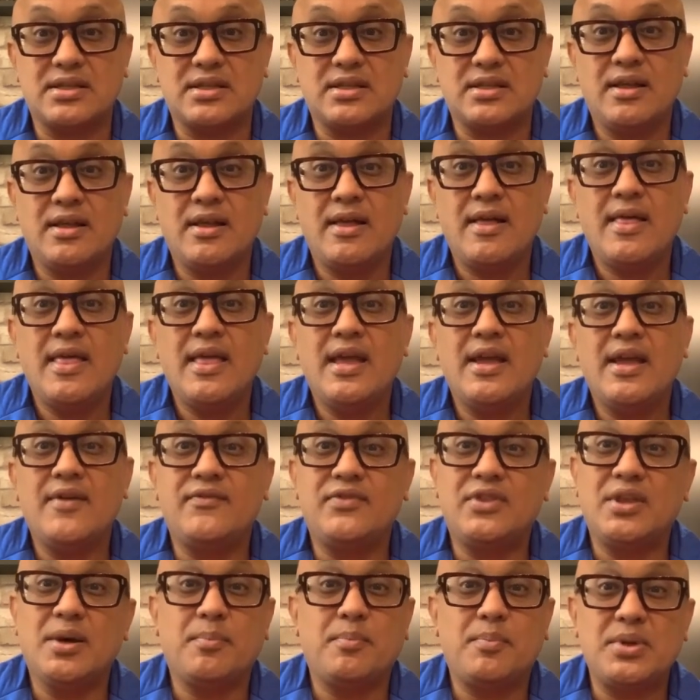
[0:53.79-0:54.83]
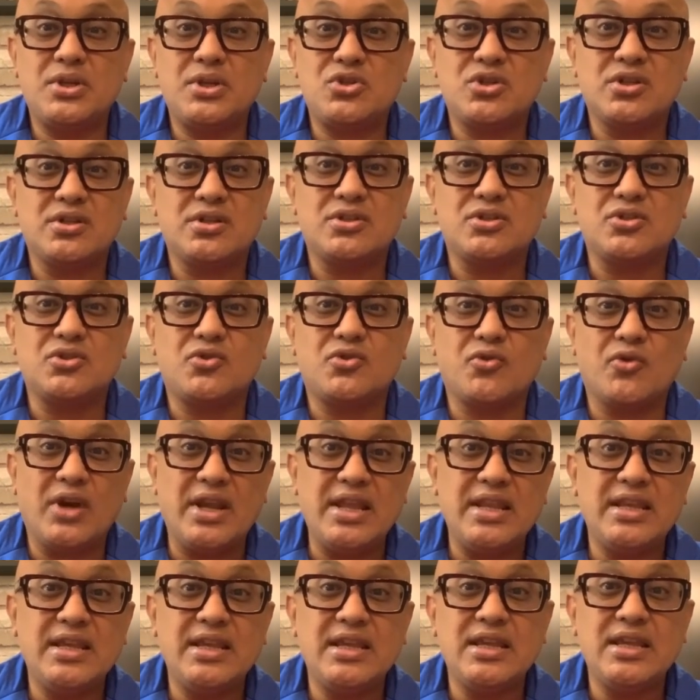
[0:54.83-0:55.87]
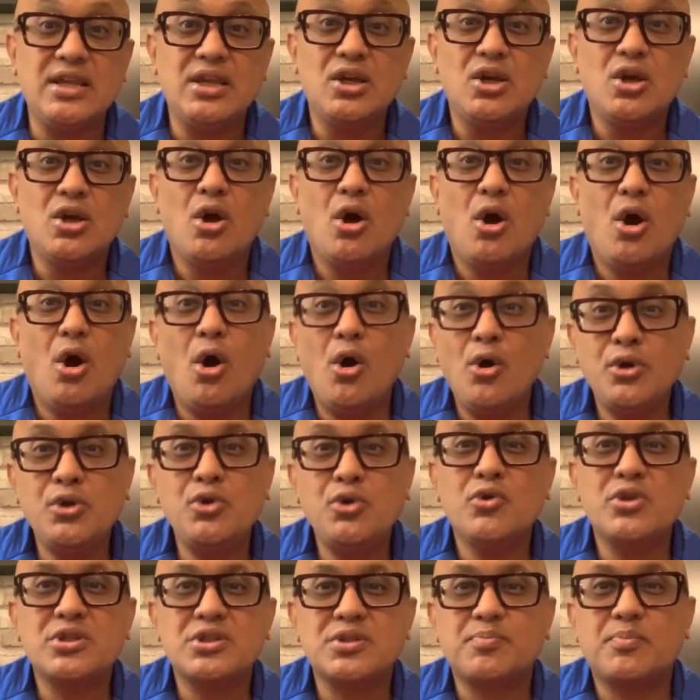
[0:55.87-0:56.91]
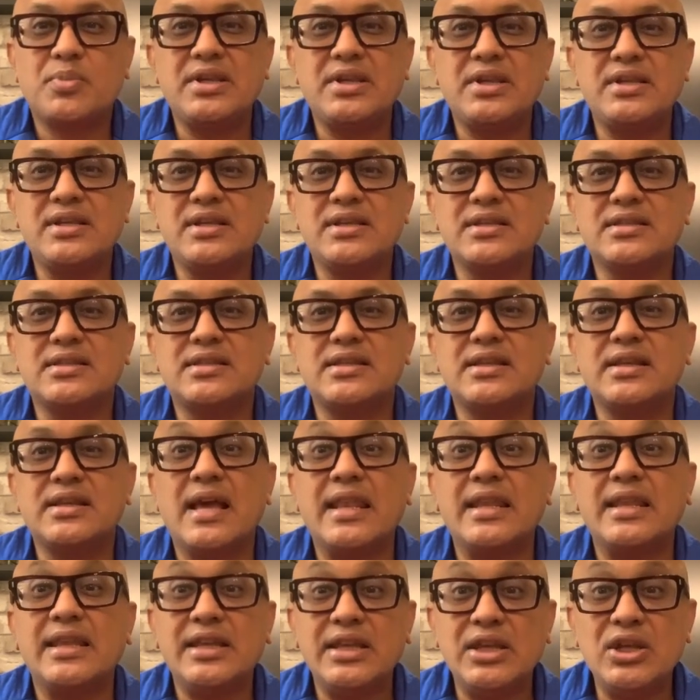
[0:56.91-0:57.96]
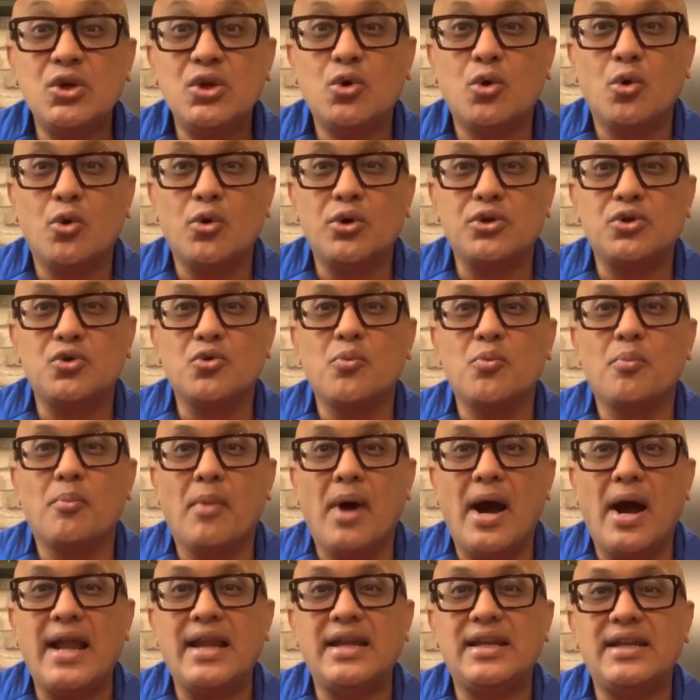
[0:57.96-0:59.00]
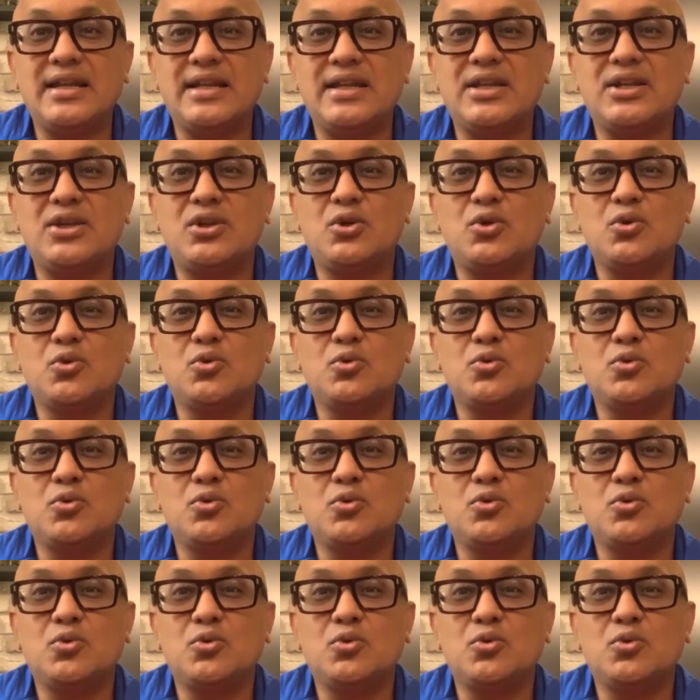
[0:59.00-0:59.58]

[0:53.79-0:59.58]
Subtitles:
If the picture is grainy or you're experiencing an echo, you might need to